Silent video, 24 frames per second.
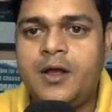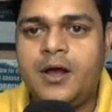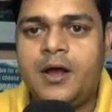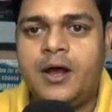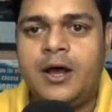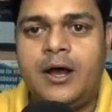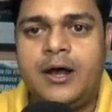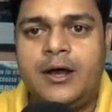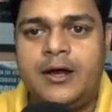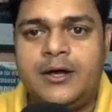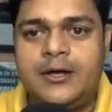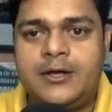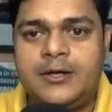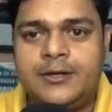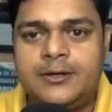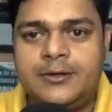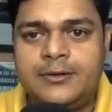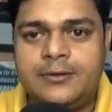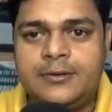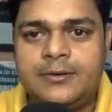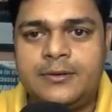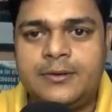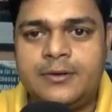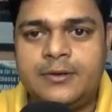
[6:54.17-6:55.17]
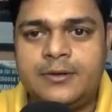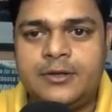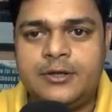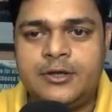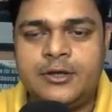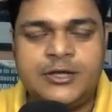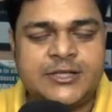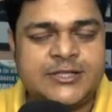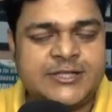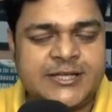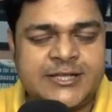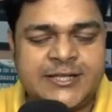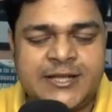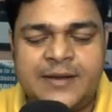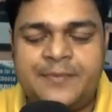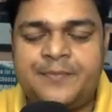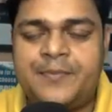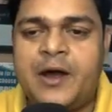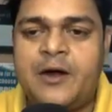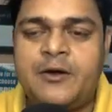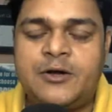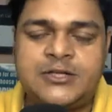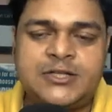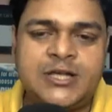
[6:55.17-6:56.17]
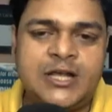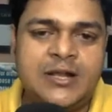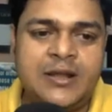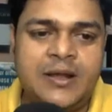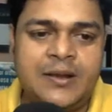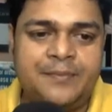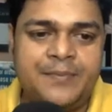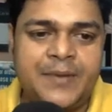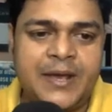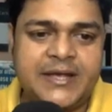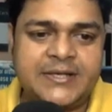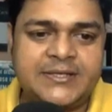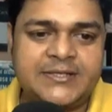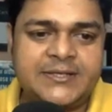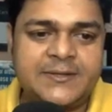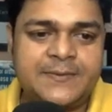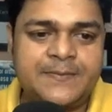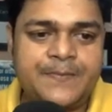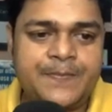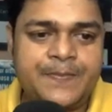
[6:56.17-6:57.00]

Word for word: uh, you can say that Cell and Bash.